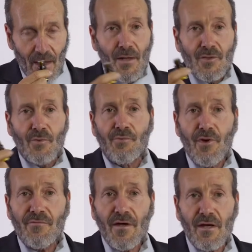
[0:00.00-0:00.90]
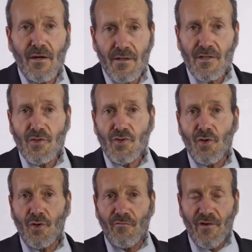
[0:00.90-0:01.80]
So breathing the essential
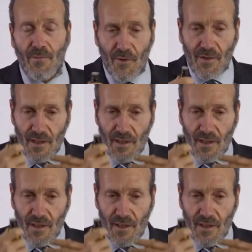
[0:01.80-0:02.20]
oil of lemon